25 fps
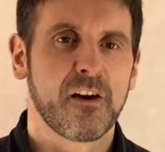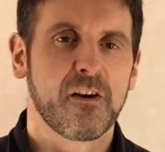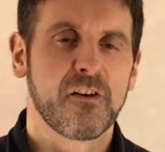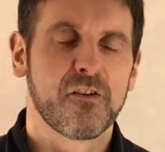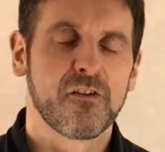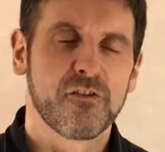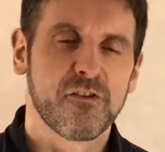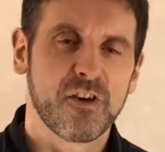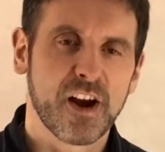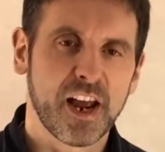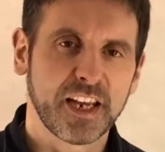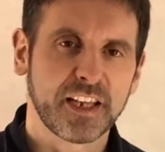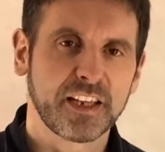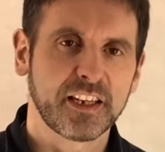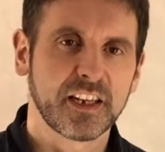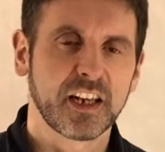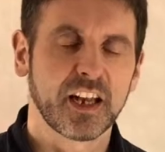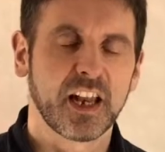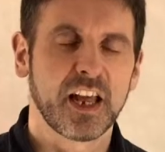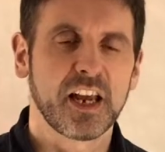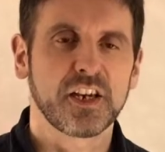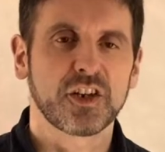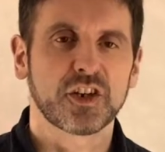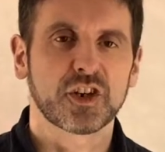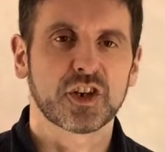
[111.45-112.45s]

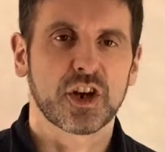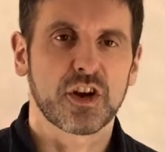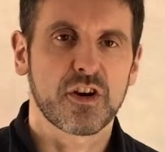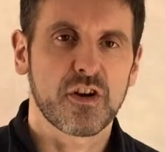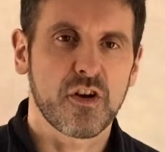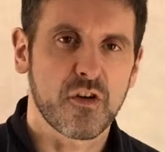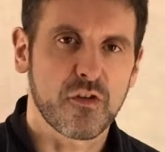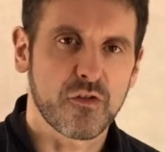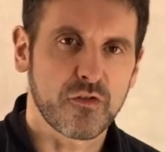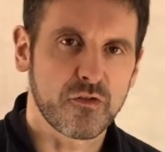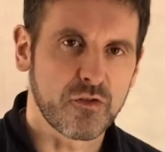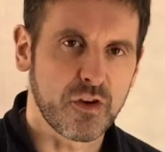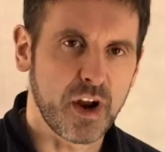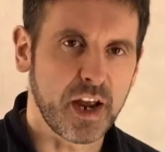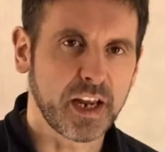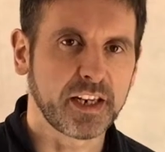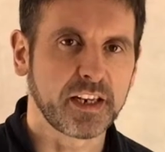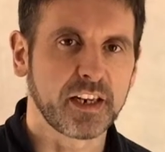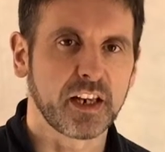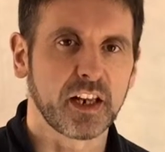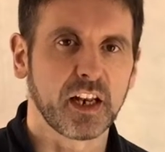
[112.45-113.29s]
Regulation with